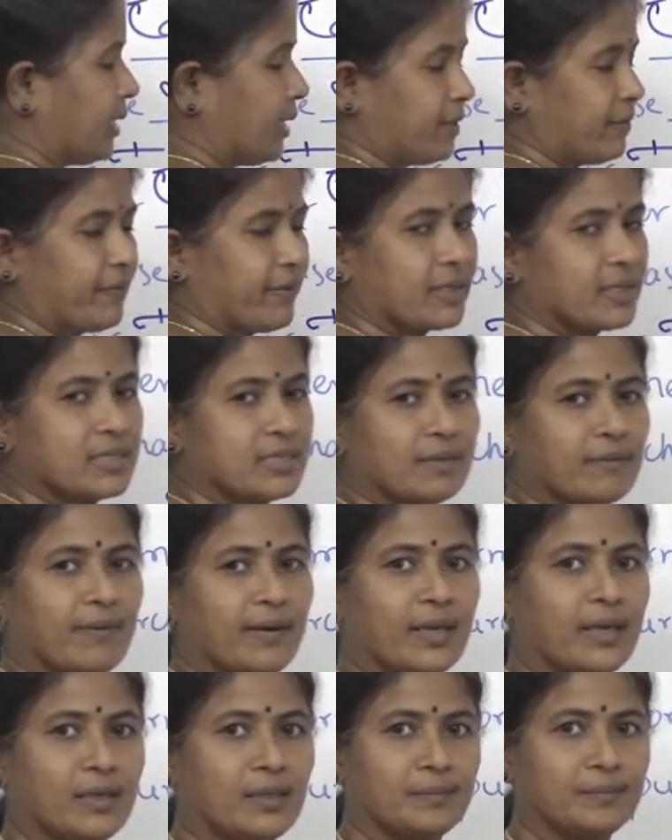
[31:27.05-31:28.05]

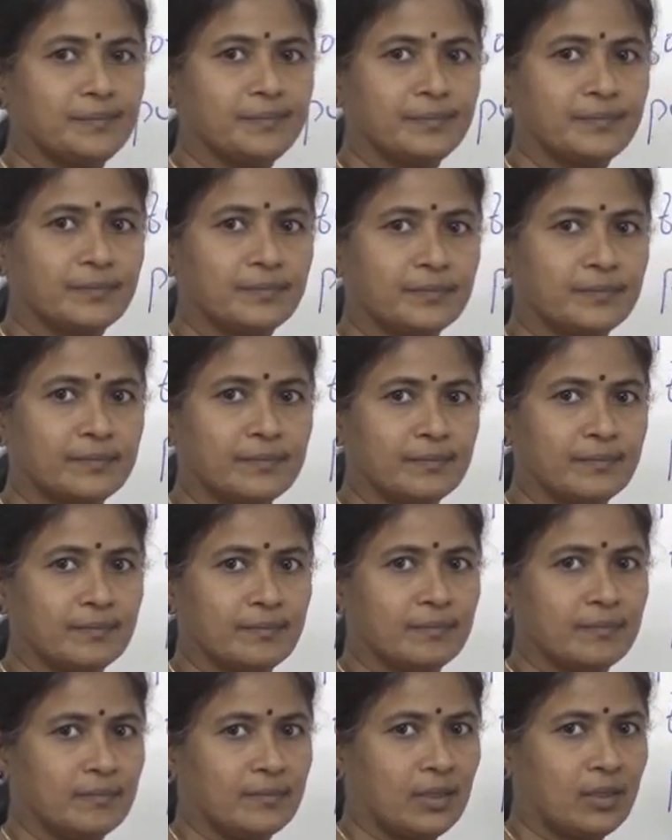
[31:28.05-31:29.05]
Effectively.
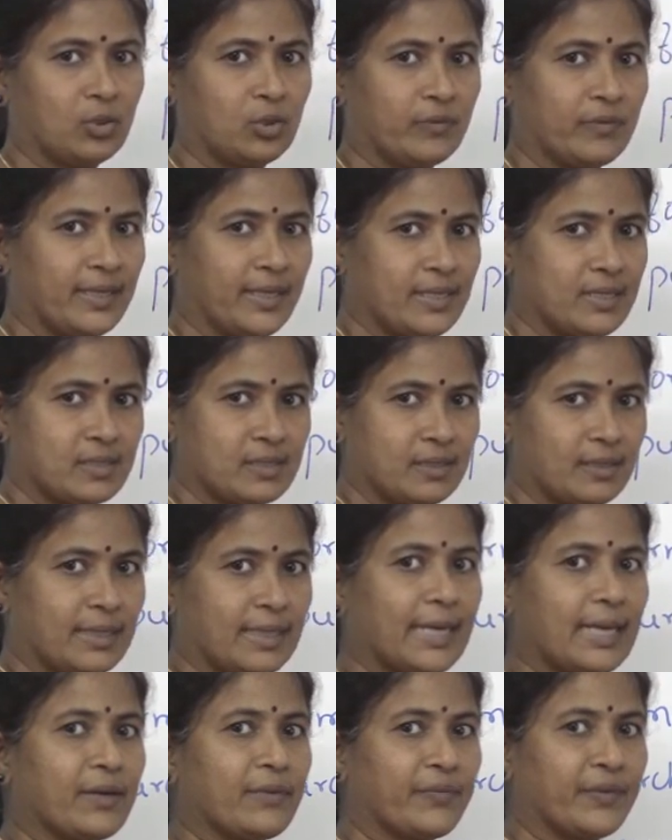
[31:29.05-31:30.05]
How do we write?
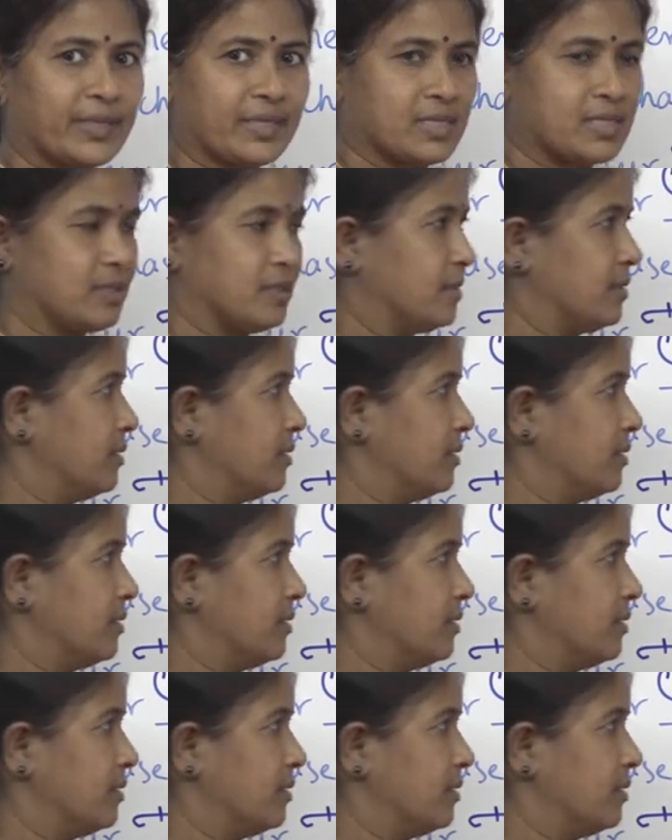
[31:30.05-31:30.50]
Effect.